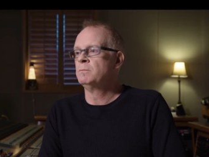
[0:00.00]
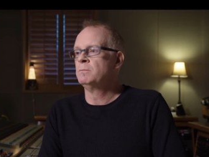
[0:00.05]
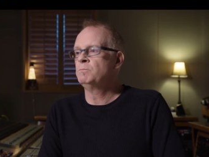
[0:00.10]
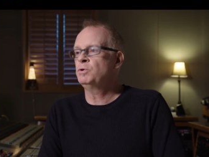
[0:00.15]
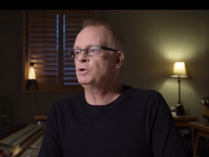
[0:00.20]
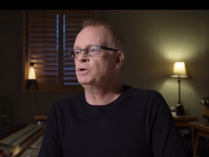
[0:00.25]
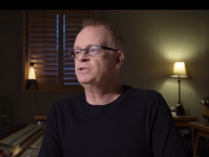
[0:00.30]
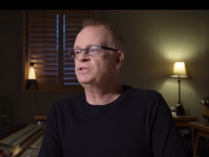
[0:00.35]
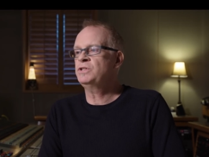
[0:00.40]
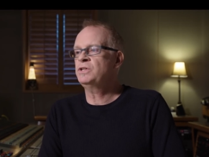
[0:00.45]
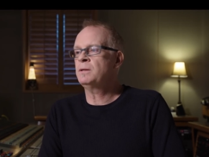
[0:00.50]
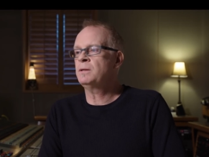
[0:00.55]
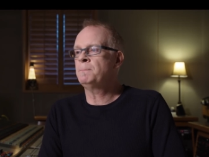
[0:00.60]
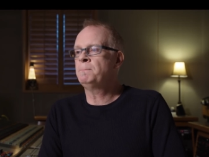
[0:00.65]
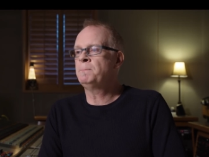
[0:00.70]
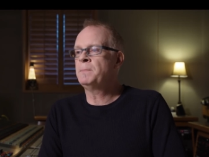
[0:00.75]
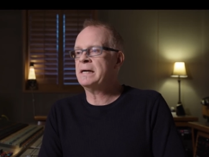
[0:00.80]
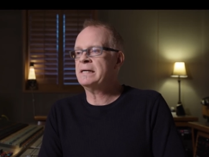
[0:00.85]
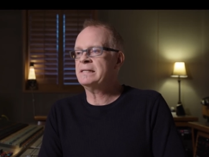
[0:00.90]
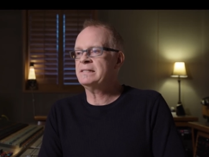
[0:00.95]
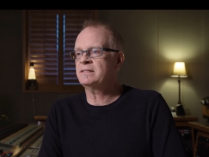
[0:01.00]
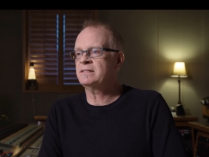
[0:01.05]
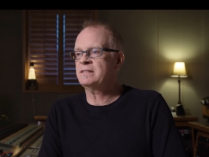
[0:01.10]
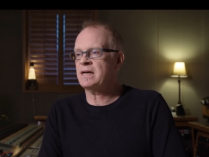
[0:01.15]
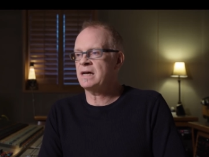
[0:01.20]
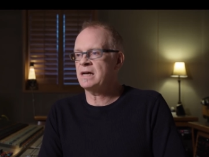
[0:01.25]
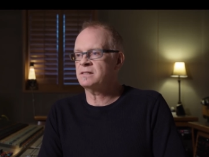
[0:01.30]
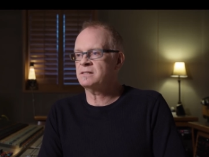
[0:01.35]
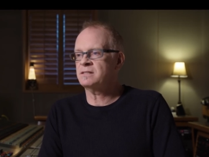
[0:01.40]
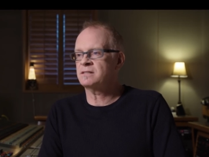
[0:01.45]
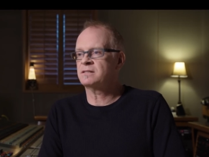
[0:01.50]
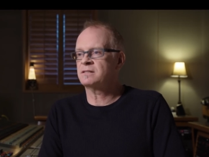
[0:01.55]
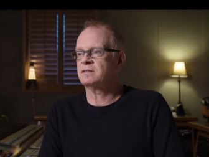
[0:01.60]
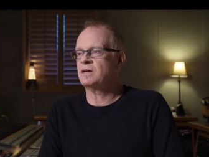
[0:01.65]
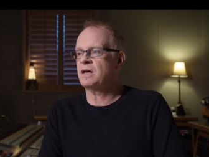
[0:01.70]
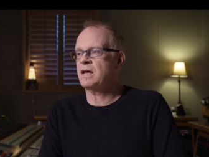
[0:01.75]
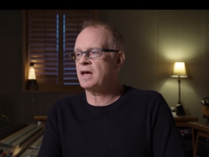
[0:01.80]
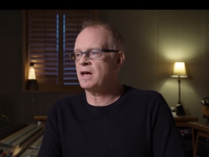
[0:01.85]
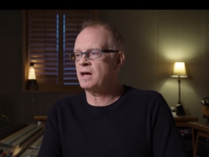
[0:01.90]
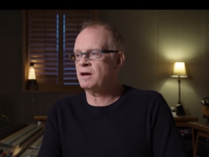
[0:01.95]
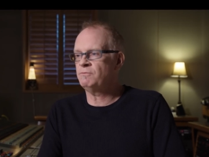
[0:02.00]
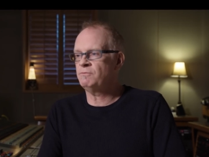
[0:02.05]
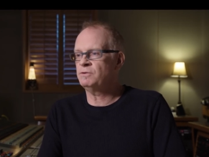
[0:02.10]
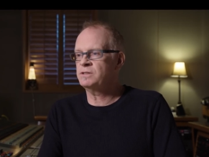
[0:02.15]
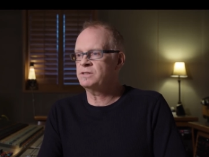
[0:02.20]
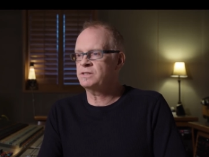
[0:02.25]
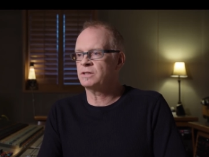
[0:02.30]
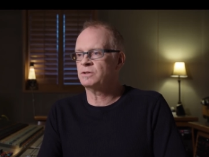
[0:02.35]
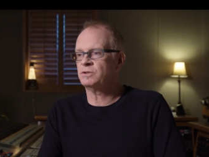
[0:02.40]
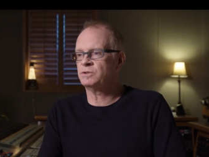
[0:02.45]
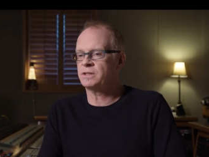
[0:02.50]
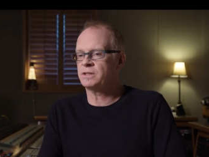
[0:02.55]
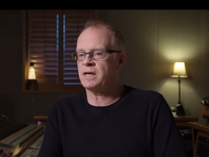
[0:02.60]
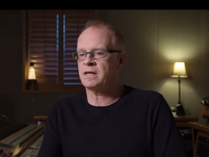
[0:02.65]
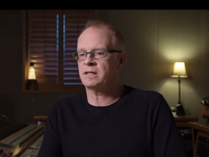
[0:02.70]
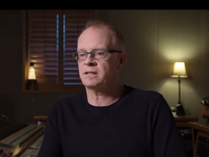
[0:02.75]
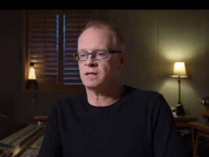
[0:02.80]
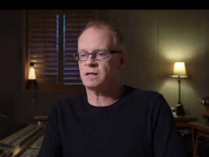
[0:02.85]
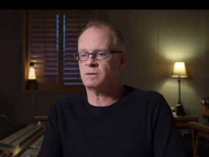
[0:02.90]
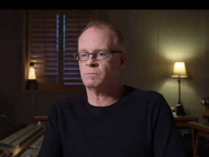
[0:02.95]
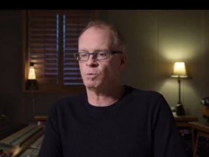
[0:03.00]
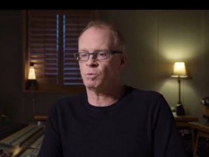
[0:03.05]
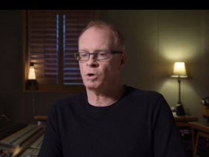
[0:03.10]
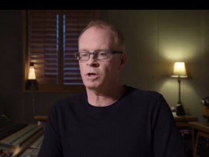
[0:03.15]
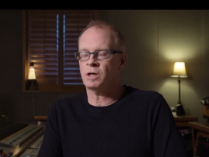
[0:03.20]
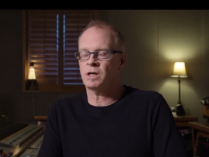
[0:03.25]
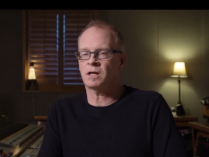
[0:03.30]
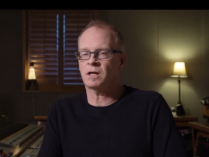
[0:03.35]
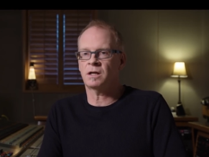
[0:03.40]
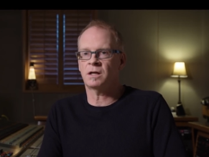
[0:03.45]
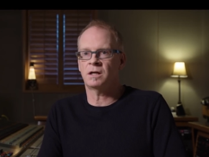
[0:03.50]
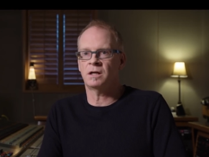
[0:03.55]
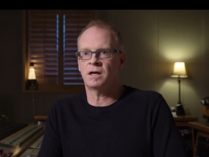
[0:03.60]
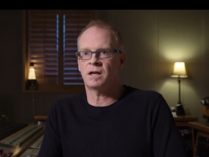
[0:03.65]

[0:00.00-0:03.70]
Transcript: put to the best test every single day that I'm working.